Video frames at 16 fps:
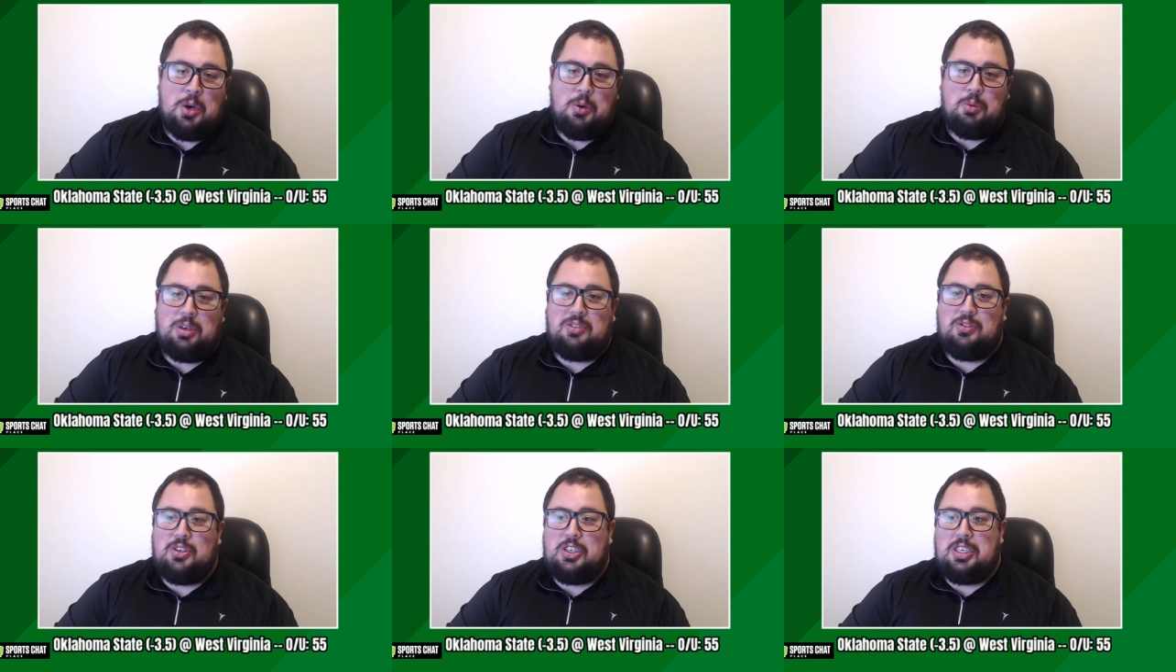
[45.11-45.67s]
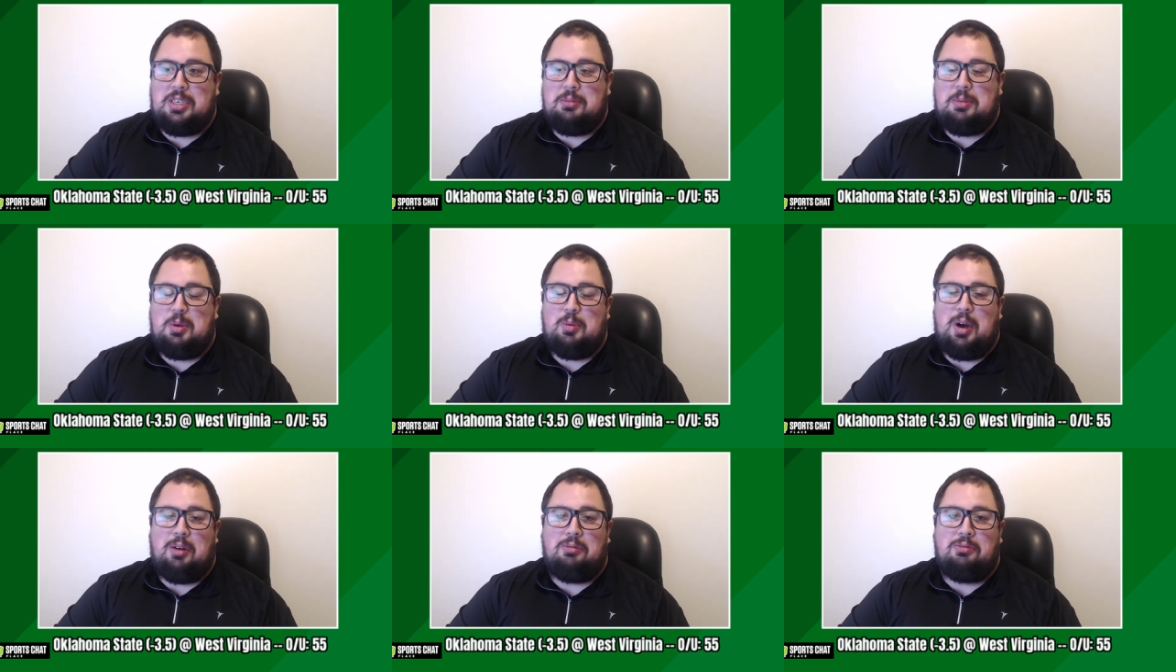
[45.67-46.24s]
West Virginia,
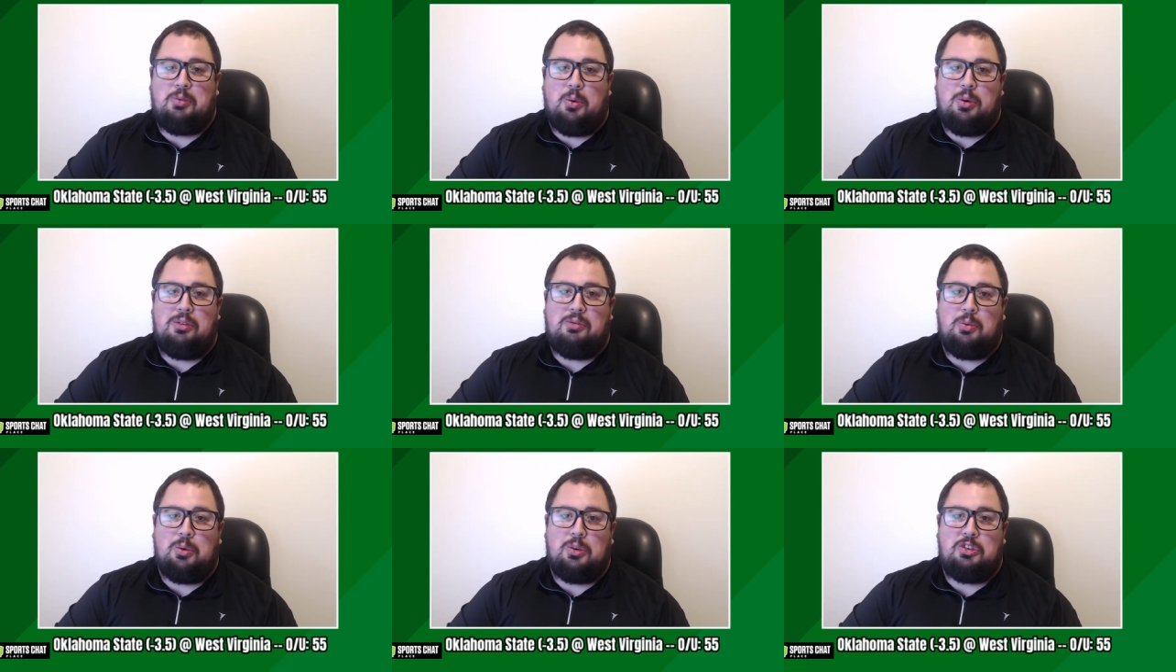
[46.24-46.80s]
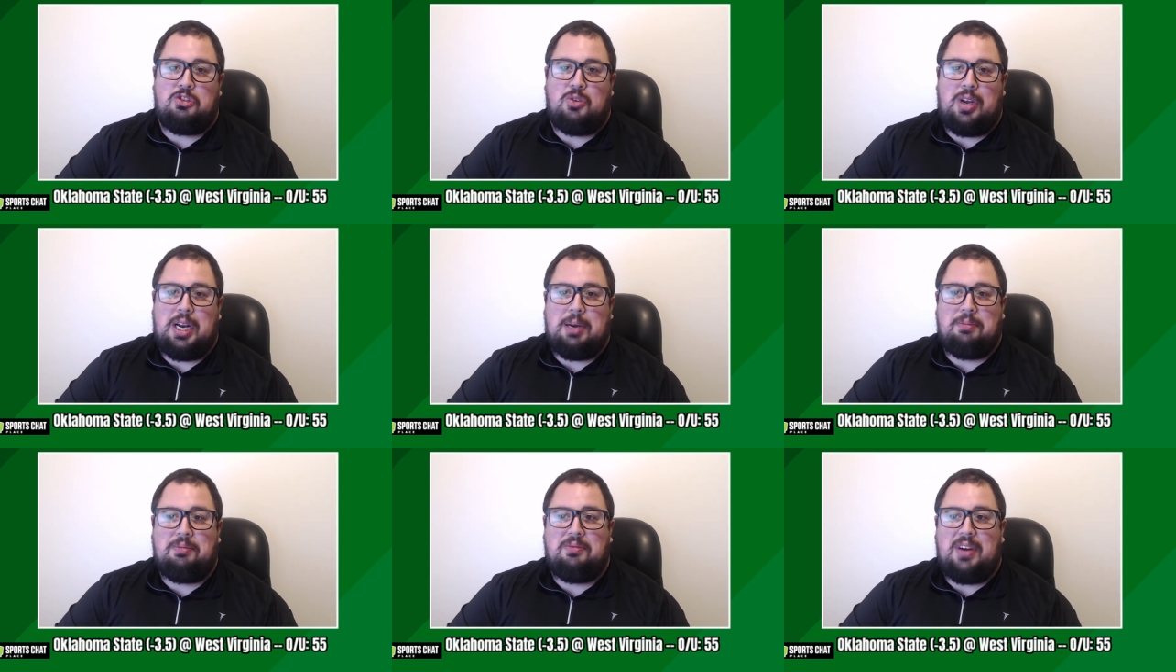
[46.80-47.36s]
meanwhile, 4-4 straight up,